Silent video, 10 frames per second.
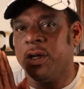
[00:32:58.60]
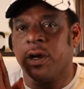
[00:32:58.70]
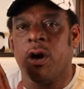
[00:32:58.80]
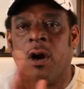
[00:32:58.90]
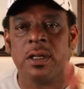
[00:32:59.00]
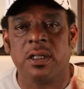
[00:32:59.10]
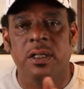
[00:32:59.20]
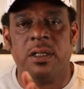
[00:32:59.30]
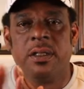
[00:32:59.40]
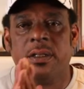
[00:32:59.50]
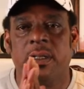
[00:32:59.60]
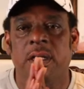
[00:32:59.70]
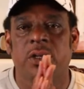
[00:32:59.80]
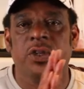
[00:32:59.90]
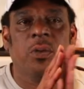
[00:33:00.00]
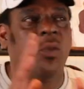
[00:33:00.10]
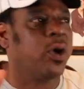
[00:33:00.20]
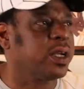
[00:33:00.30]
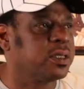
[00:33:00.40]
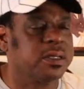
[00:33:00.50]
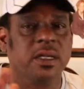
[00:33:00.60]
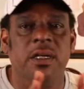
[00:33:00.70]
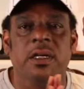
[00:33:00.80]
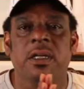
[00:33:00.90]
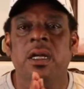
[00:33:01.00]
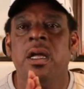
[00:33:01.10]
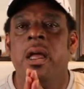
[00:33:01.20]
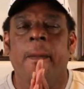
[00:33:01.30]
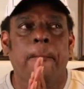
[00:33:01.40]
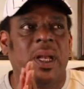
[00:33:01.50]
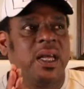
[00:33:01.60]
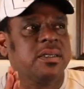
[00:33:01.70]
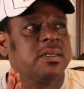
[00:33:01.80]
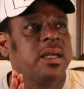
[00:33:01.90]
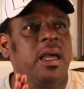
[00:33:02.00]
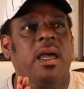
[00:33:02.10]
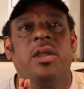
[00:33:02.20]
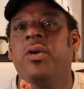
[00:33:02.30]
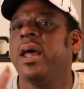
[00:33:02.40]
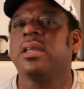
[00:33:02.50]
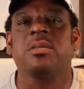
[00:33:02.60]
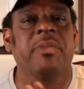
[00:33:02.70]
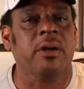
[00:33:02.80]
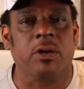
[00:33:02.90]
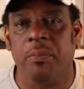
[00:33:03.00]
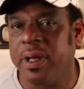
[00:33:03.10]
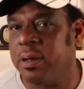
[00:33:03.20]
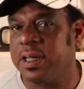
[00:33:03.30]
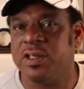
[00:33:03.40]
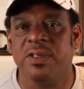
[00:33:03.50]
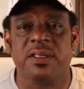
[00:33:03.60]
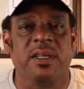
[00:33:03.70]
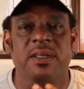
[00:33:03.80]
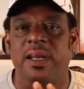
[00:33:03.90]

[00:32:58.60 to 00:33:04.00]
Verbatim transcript: Your car's good, your mortgage is good, but let's say you had this medical bill that you just